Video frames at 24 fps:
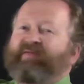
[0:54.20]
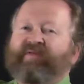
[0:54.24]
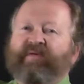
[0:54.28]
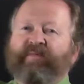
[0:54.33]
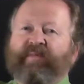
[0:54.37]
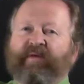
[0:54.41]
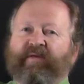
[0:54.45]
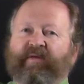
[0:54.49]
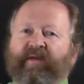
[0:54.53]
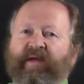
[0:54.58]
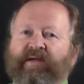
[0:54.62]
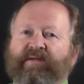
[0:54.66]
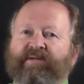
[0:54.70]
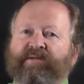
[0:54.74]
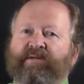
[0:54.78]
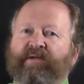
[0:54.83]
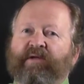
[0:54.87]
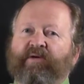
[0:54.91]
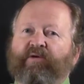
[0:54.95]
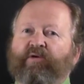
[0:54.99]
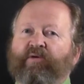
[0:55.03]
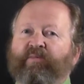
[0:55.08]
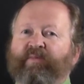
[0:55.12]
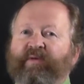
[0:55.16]
to be that.
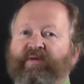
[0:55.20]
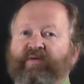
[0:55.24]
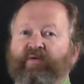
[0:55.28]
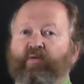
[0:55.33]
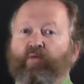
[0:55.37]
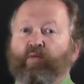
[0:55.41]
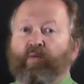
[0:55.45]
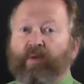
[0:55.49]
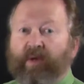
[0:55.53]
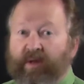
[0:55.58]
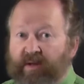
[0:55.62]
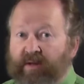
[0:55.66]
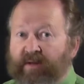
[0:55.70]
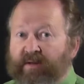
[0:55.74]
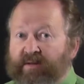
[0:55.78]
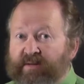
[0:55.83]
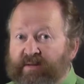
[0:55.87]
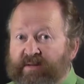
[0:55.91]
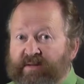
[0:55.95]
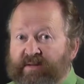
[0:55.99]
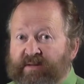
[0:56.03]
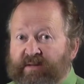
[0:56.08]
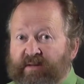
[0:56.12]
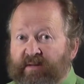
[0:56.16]
It could be the
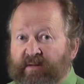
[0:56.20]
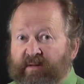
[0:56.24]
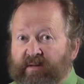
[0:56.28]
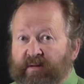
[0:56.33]
words.